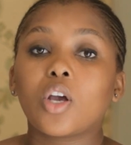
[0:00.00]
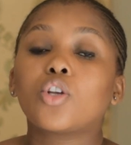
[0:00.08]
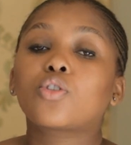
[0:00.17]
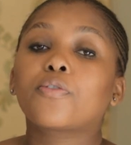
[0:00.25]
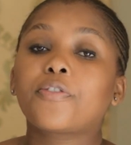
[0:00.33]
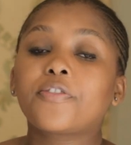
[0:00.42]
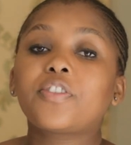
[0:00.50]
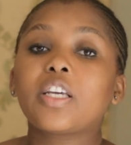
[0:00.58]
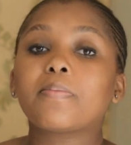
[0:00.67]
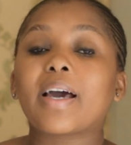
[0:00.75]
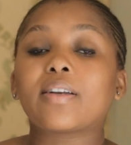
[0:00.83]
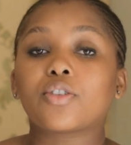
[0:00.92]
So
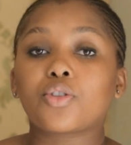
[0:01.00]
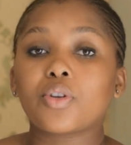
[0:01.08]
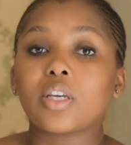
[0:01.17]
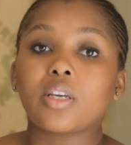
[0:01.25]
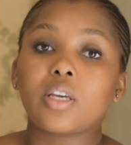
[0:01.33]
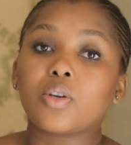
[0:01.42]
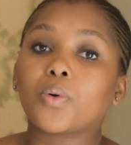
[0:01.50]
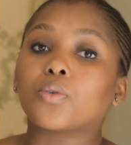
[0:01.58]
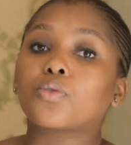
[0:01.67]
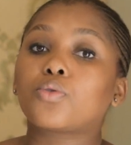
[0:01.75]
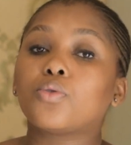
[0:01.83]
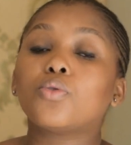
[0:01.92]
15 minus 3
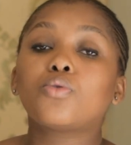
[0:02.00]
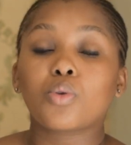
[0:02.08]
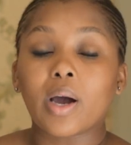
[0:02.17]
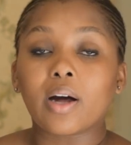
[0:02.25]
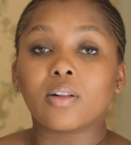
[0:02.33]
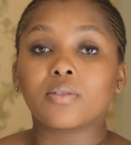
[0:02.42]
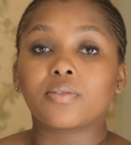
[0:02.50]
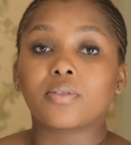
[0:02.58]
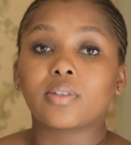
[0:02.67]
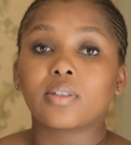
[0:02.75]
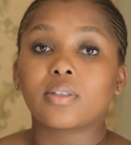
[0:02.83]
equals to 12.